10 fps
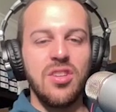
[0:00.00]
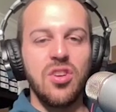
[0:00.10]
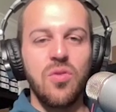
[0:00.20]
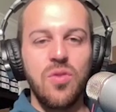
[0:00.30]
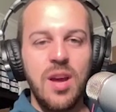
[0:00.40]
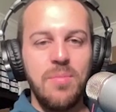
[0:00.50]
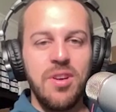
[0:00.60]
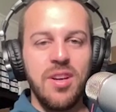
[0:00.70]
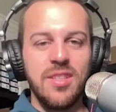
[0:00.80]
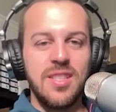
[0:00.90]
to create
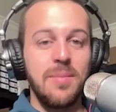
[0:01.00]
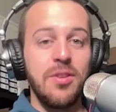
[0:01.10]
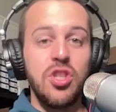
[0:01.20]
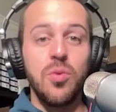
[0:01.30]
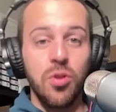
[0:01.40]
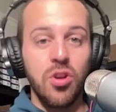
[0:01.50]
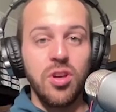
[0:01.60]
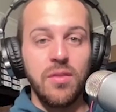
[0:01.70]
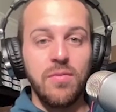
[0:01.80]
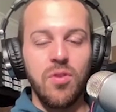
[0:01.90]
because it's something that you were
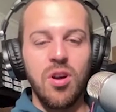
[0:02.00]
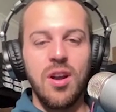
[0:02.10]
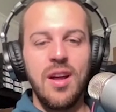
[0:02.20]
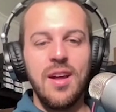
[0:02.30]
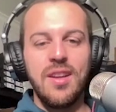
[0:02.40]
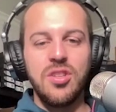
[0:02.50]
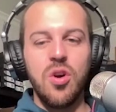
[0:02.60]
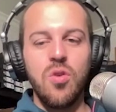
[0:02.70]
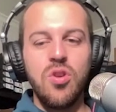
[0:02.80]
looking for. So